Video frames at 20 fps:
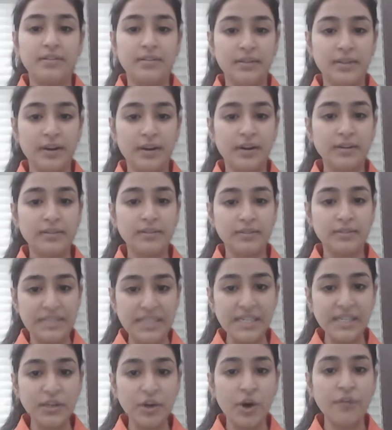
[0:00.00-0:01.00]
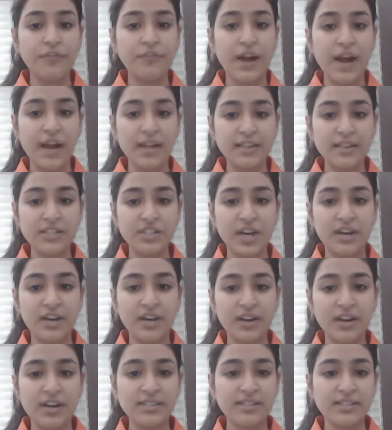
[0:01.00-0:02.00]
the Dean of Adi
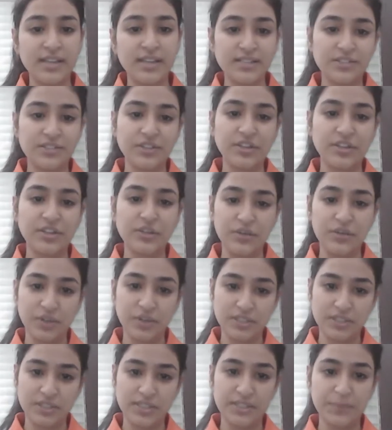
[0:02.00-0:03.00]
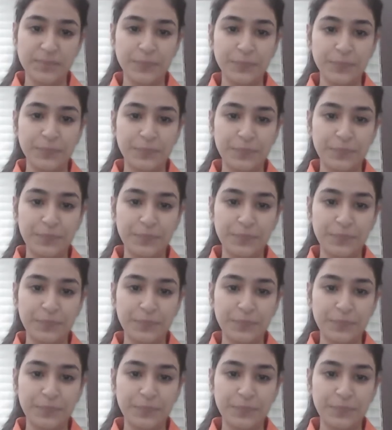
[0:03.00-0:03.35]
Shankara Sanskrit University.